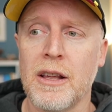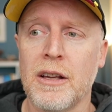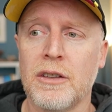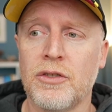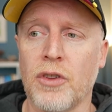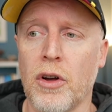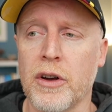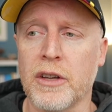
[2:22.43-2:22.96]

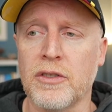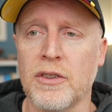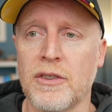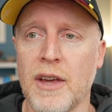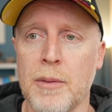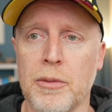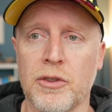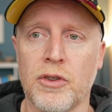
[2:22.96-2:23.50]
so long as it's
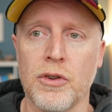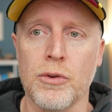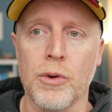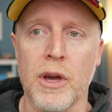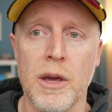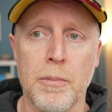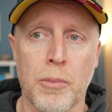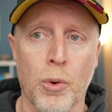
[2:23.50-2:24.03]
able to
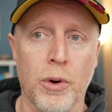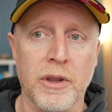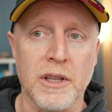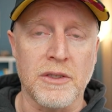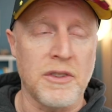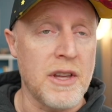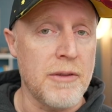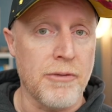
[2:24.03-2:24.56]
import these
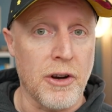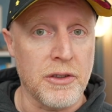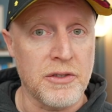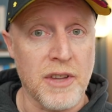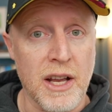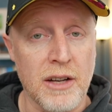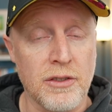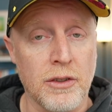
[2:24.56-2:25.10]
default
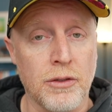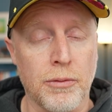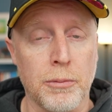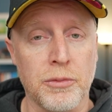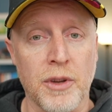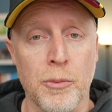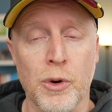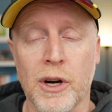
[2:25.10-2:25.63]
statuses from
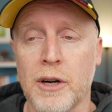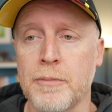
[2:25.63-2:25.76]
somewhere,